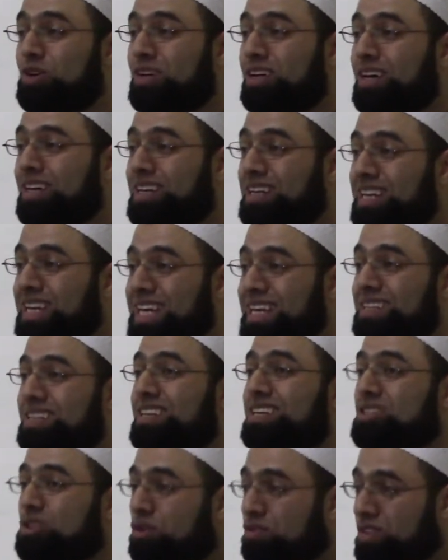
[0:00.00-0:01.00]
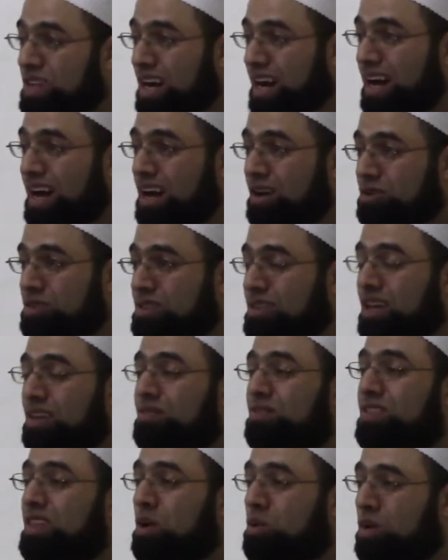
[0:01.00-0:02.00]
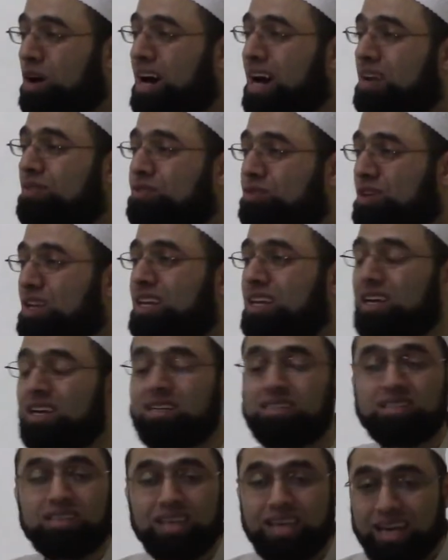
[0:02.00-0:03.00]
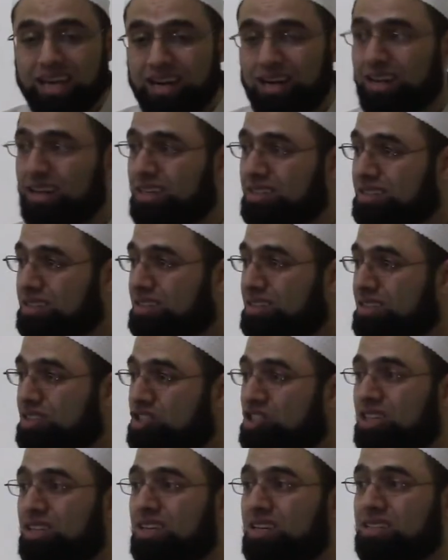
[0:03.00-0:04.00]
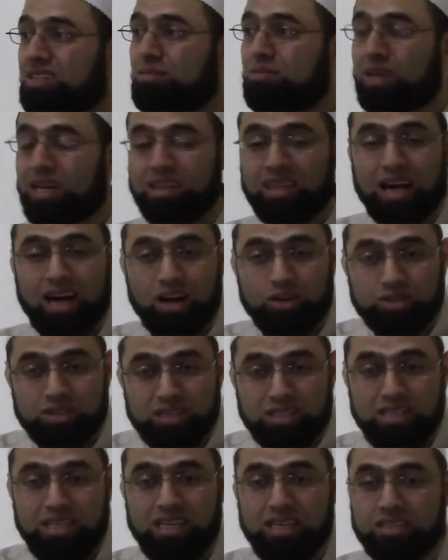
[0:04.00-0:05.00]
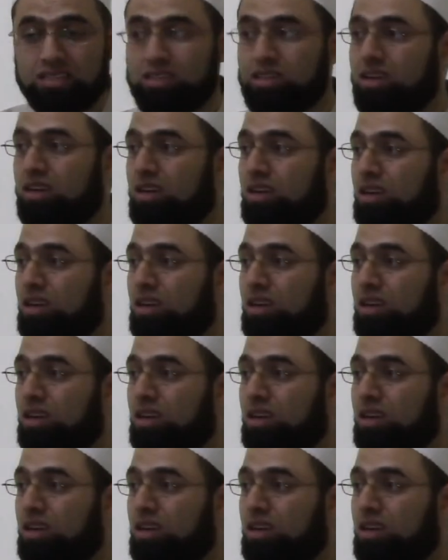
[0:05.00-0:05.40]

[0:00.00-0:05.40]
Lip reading: Neatness of the house. If the wife really is careless, she doesn't make the house neat,